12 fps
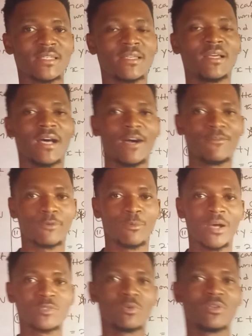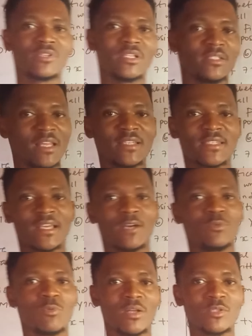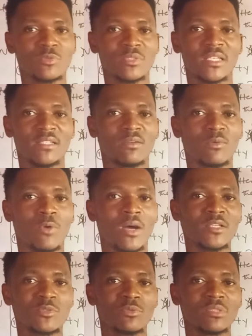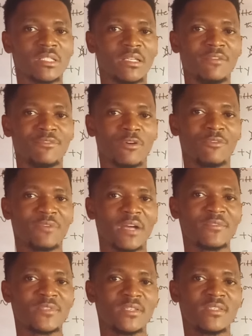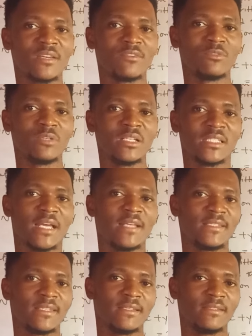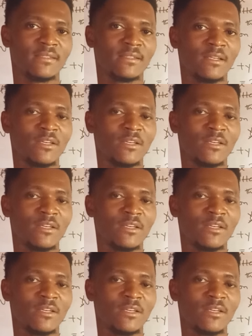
that from 1 to 100, let's start with 1 to 10. 1, 2, 3, 4, 5, 6, 7, 8, 9, 10.